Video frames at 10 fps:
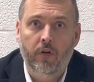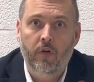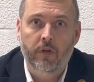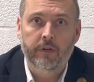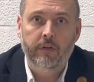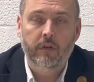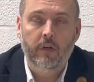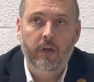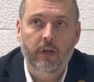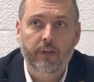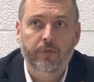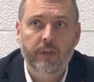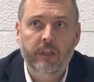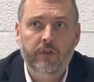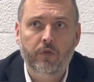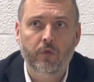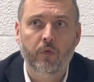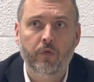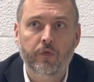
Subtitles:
on, if you need to